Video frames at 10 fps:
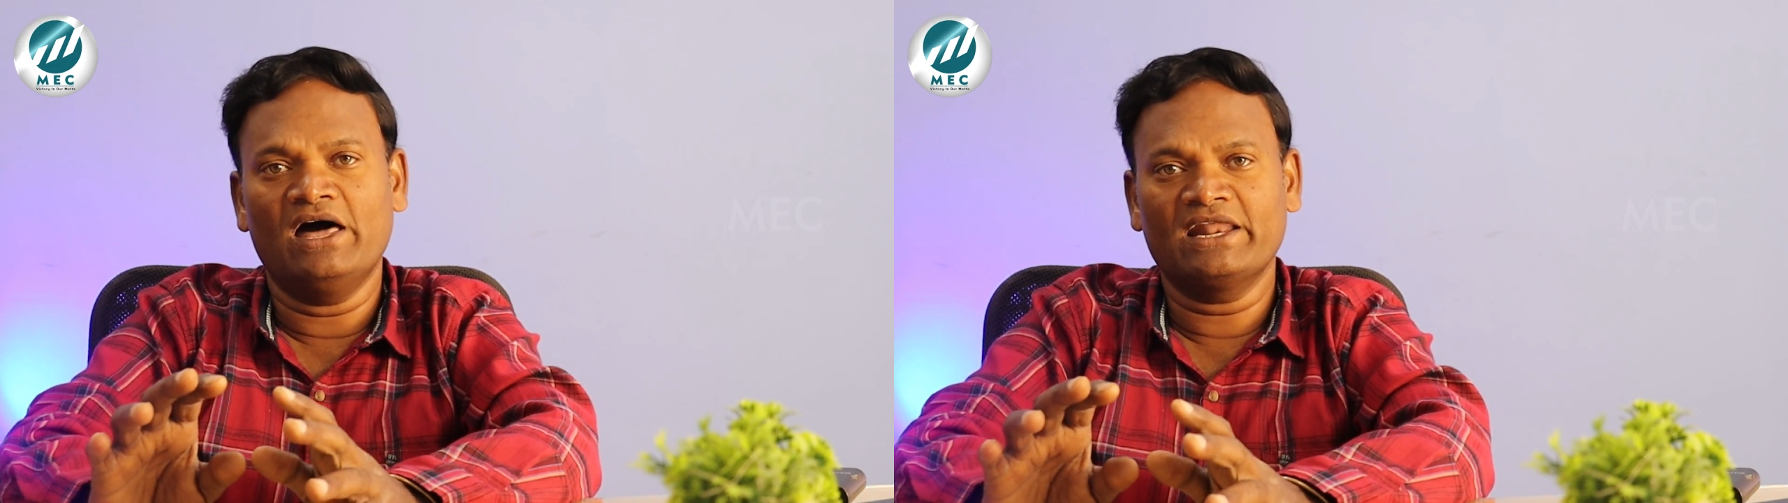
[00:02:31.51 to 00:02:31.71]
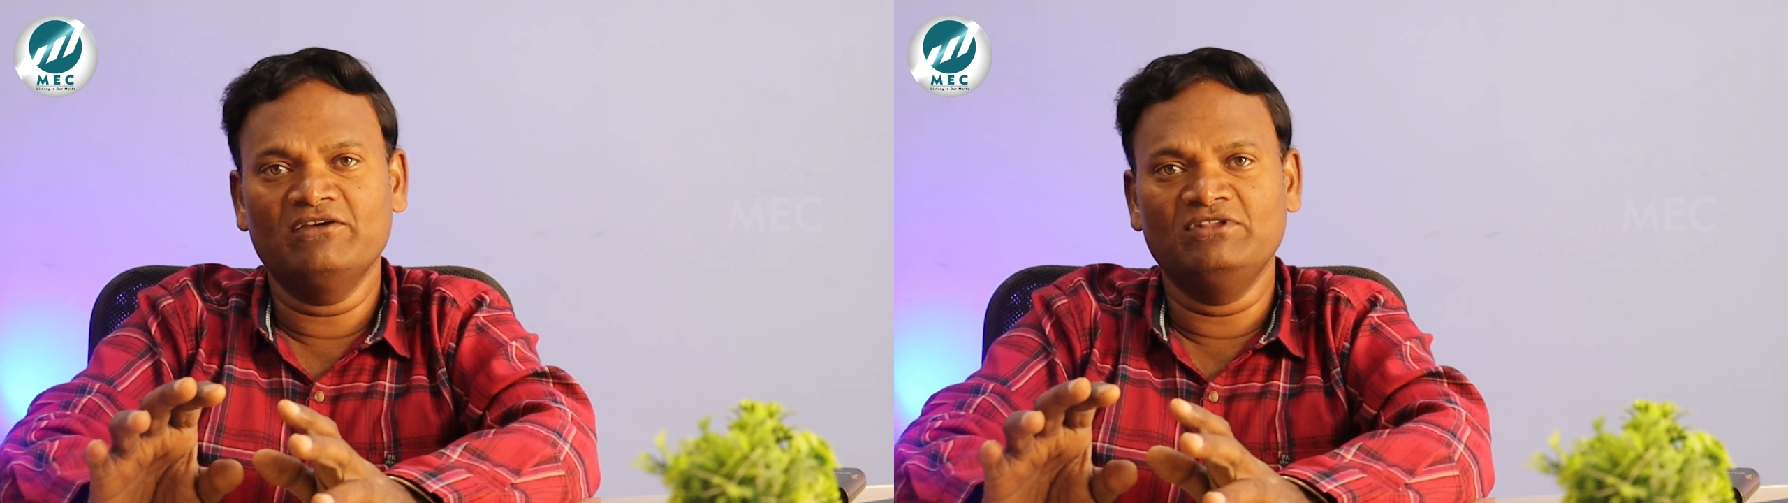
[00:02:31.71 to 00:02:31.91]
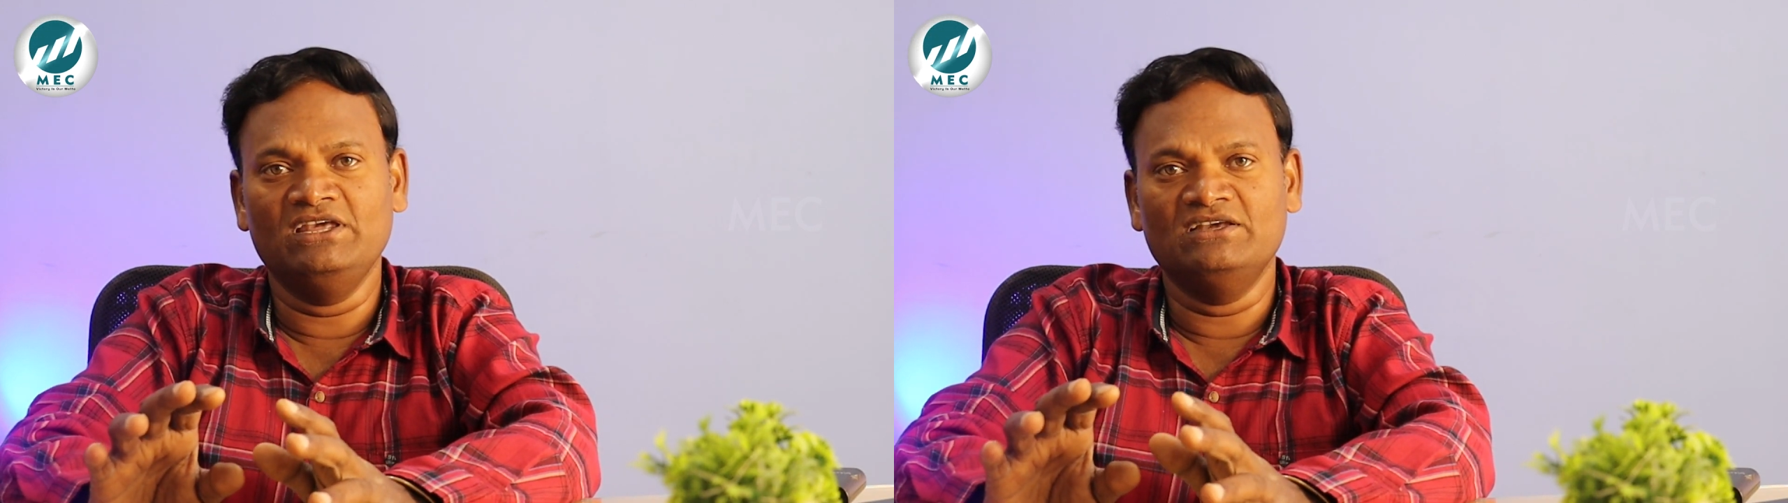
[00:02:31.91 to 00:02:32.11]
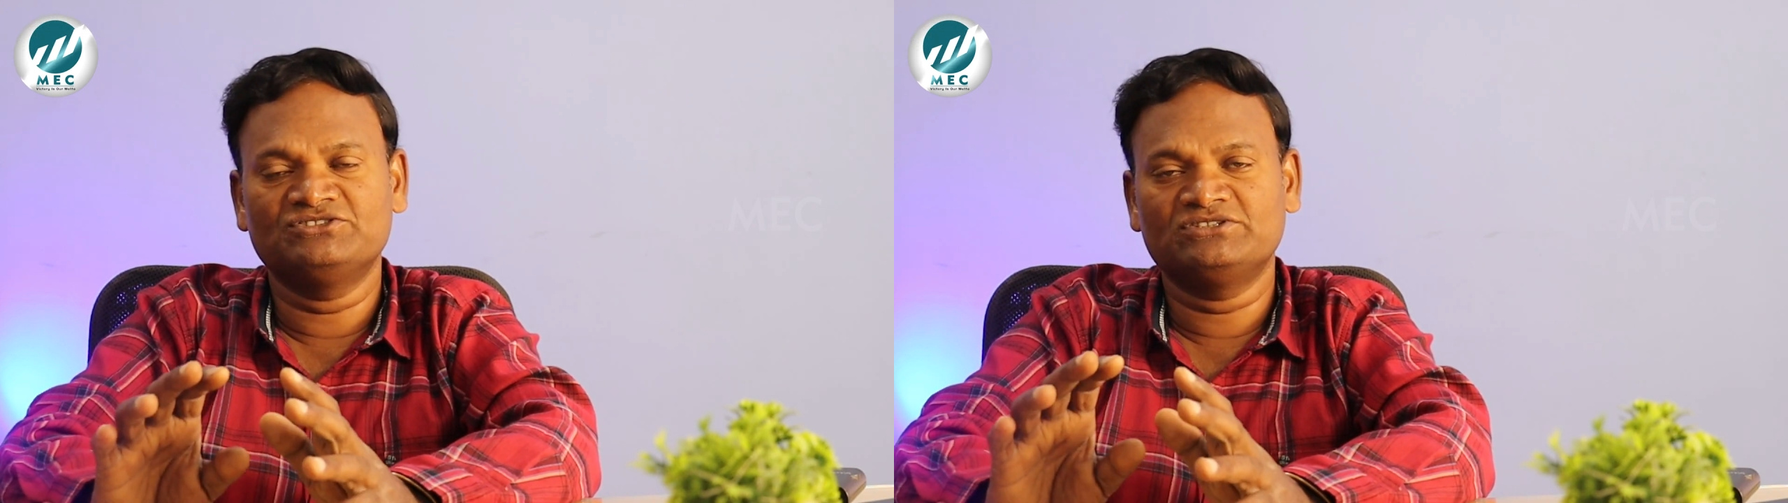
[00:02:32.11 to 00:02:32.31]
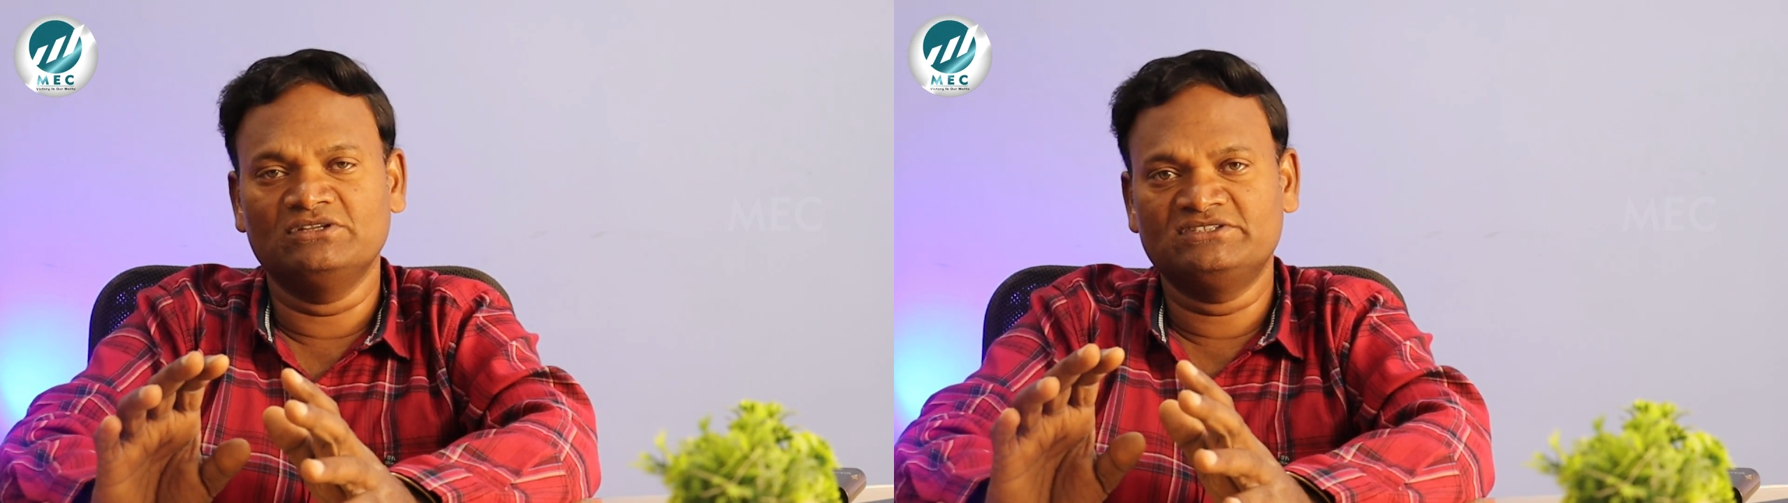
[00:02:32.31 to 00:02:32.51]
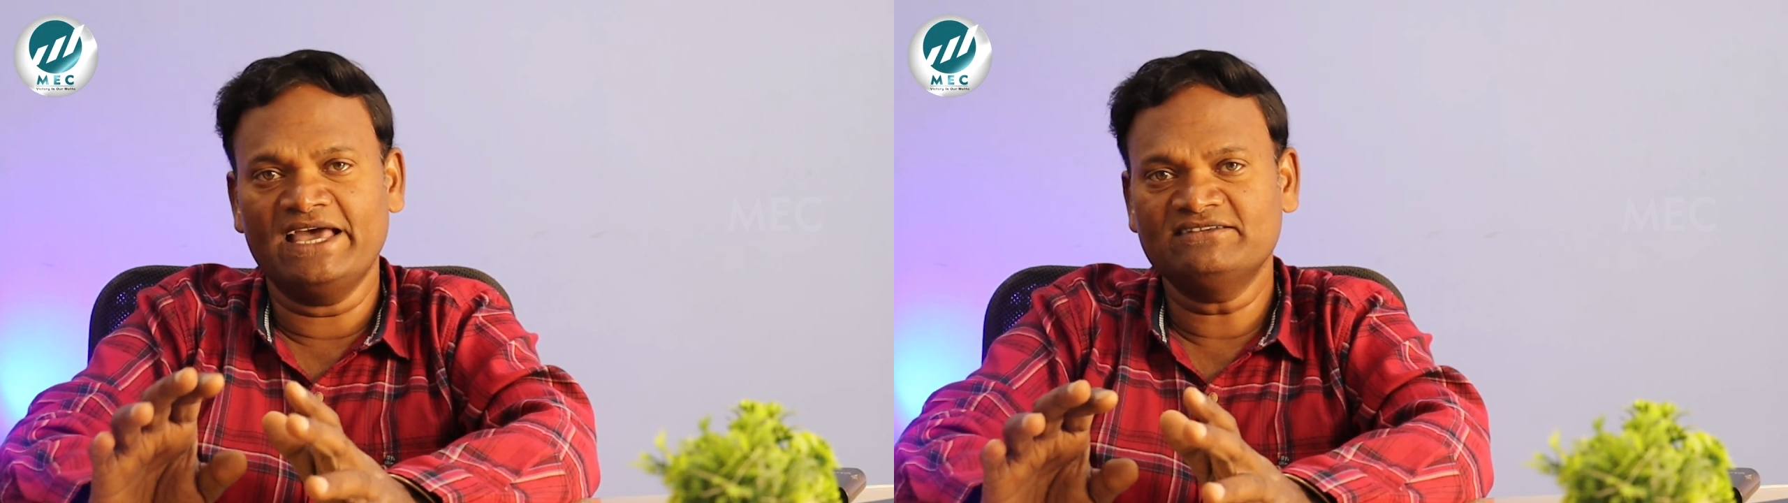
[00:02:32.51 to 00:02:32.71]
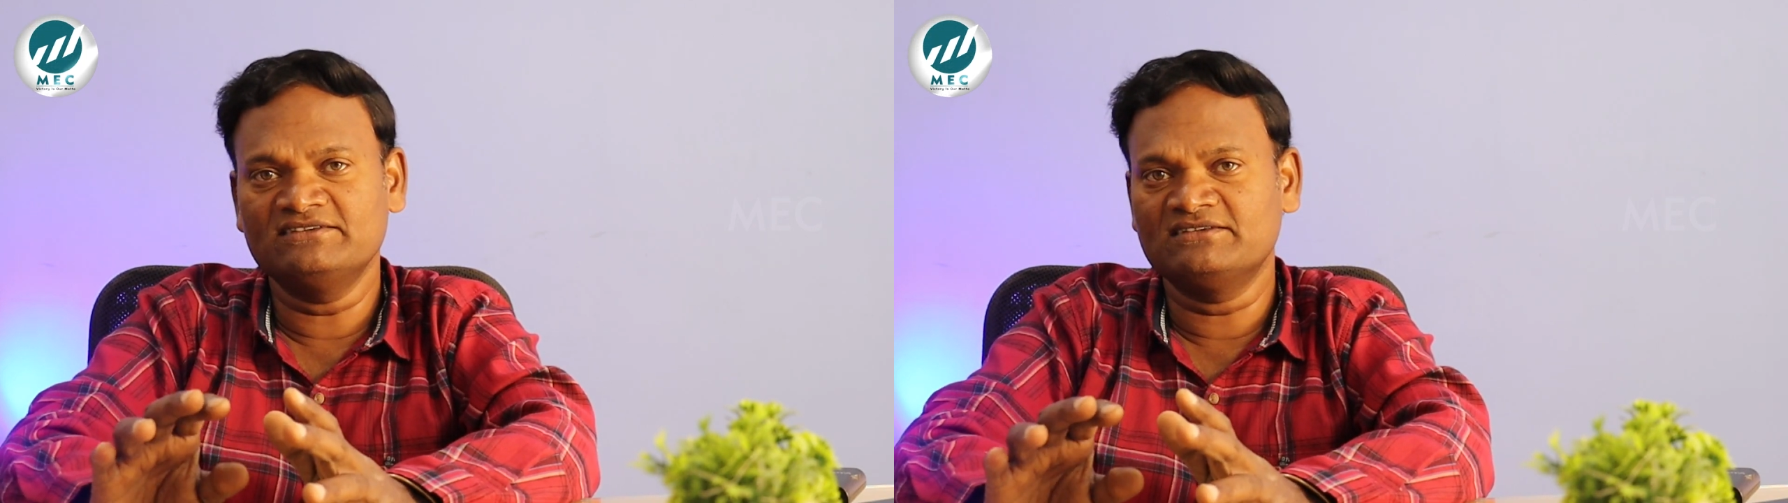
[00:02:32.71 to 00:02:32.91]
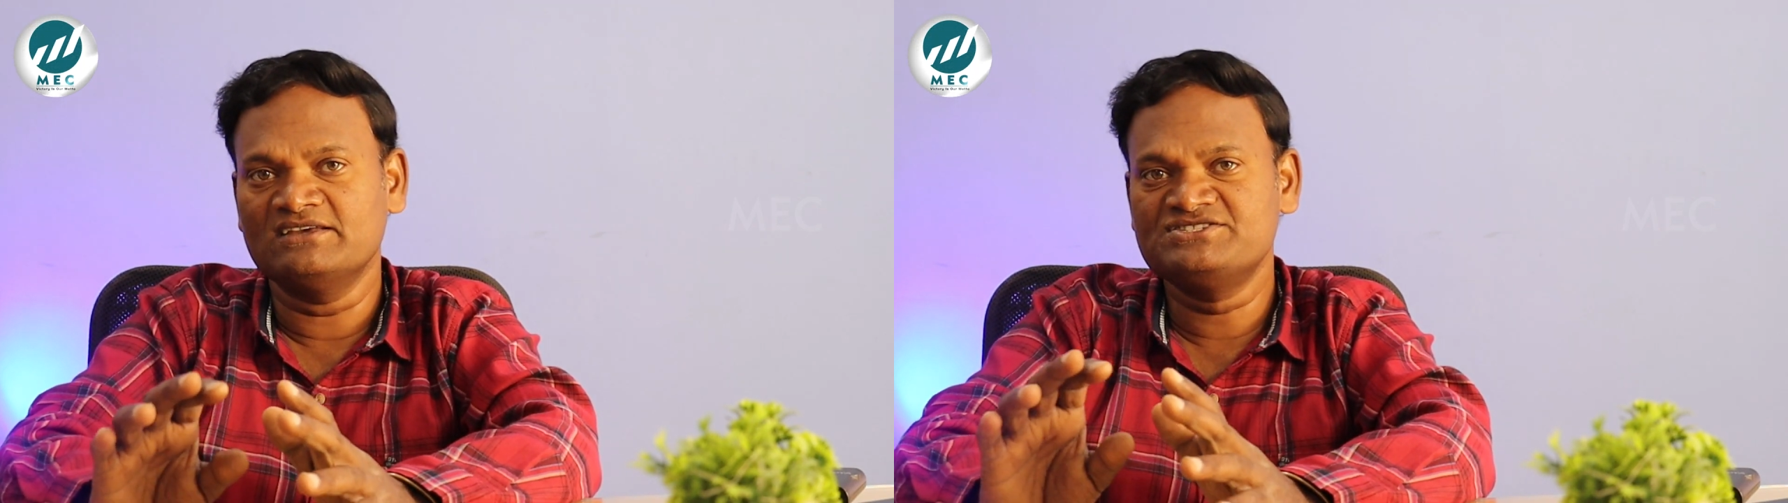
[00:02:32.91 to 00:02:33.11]
arrive the
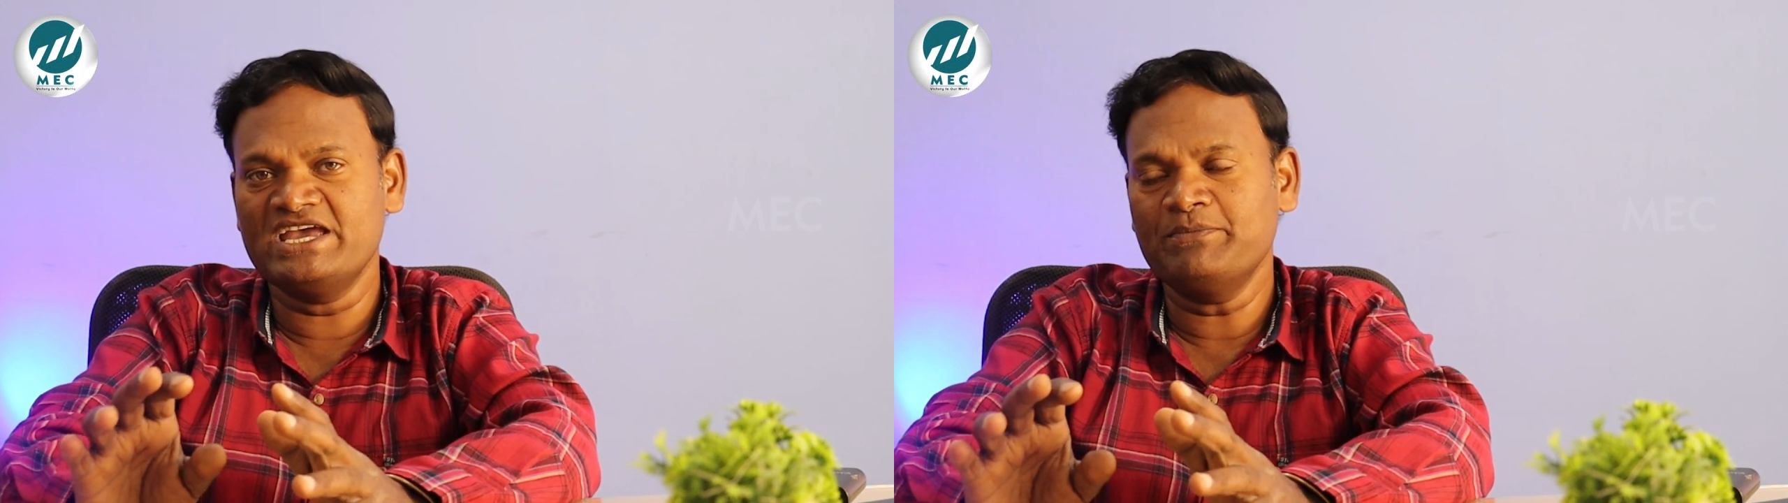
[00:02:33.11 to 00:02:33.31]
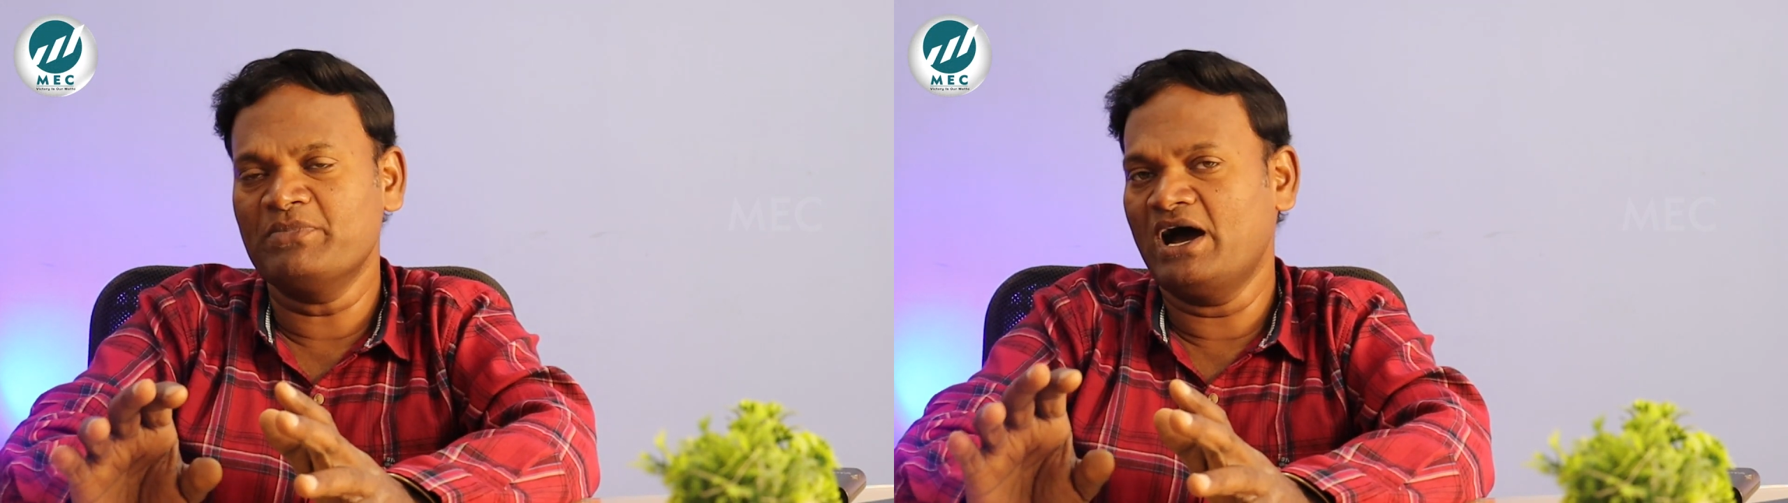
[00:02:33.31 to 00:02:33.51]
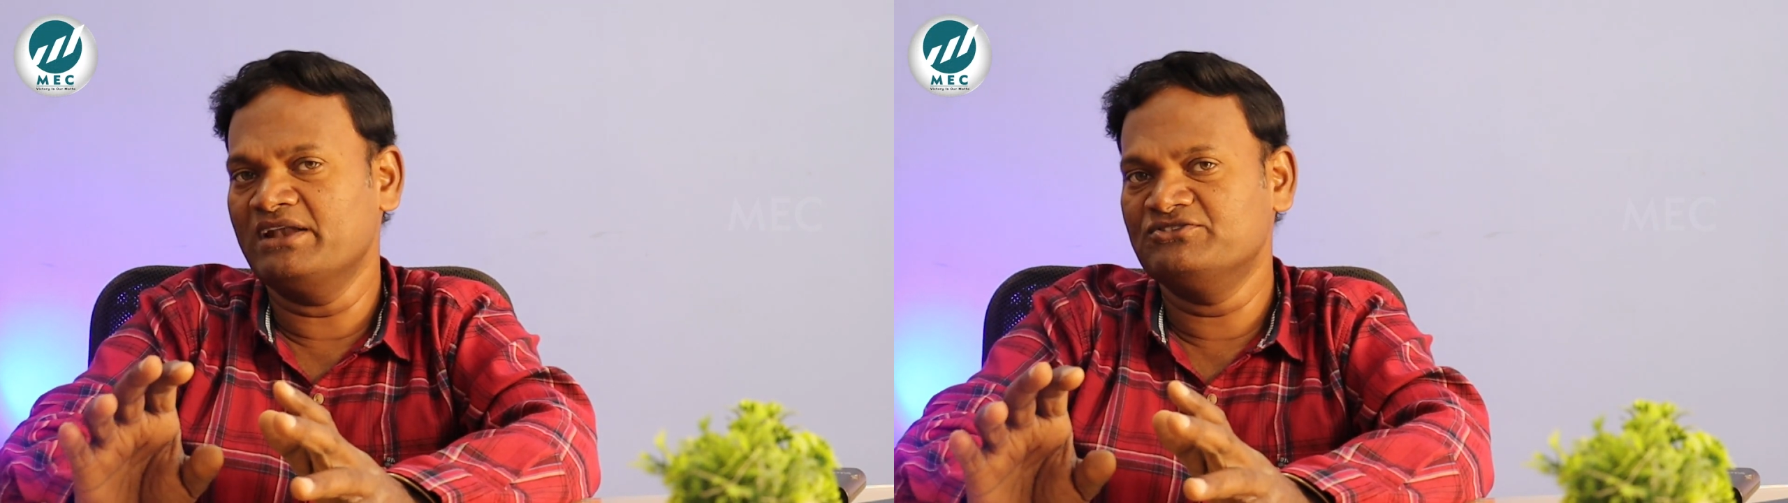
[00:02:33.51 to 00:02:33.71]
chassis shape